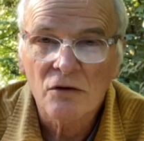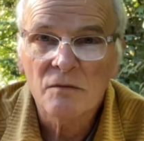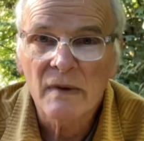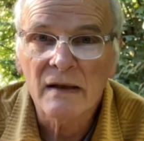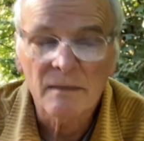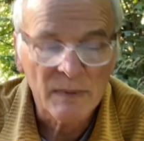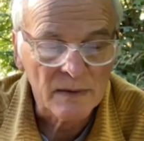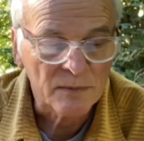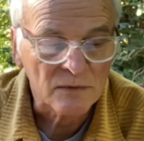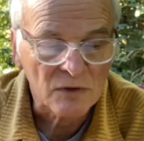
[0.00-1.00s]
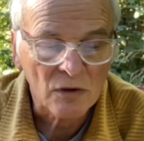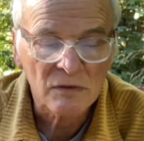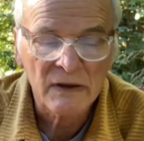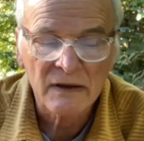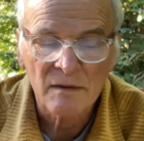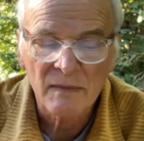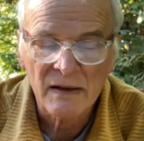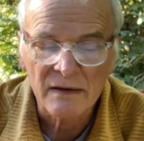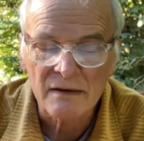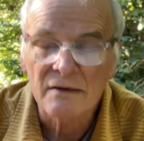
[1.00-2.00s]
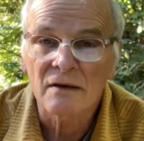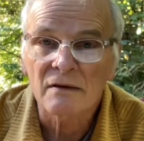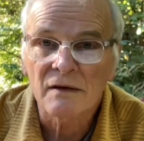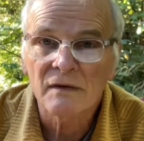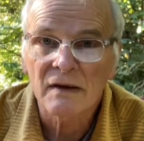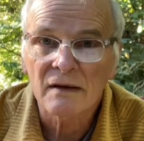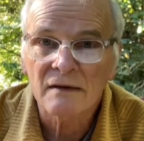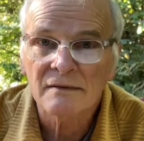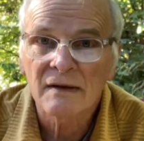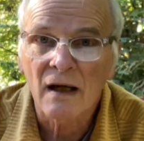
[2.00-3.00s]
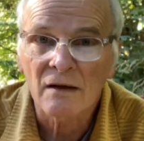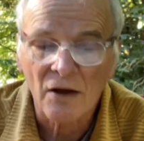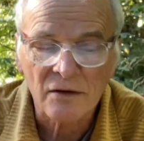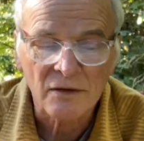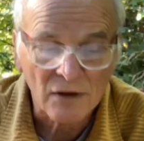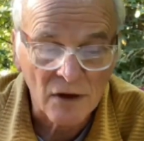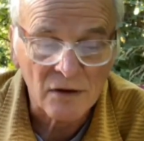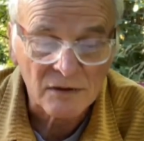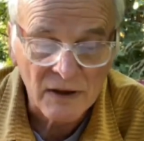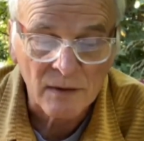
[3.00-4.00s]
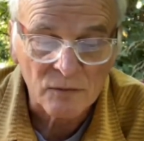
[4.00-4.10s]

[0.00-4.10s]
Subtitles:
many people totally committed to living along the Long Tom